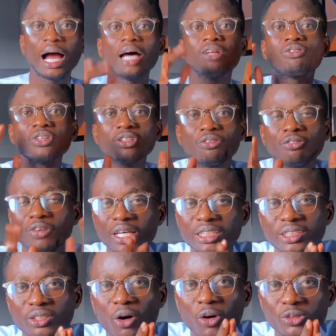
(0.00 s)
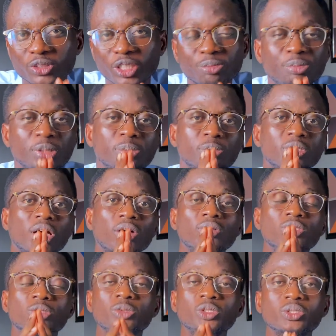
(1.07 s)
And for the first 100 people that are going
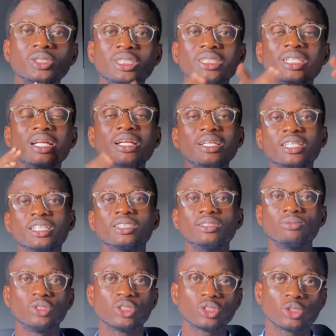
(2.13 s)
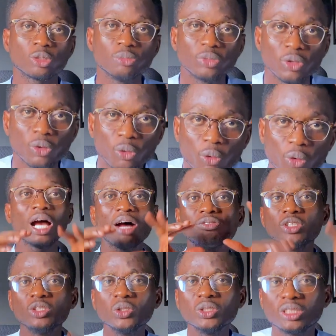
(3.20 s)
to be using the link in the description below, I've
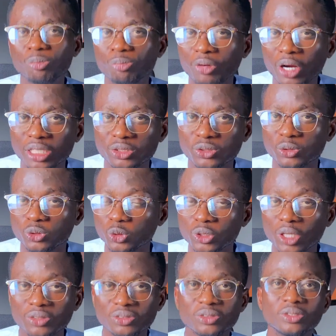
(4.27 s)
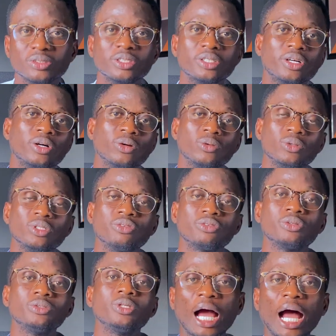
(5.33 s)
reduced the price to 2000 naira only for you.